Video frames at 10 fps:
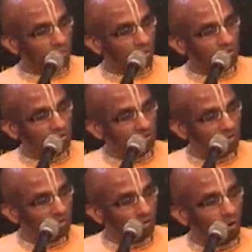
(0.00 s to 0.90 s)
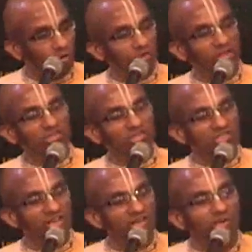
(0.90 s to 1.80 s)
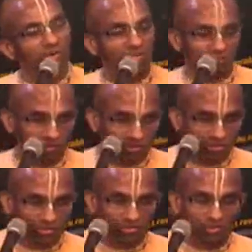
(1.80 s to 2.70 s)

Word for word: both connotations and denotations.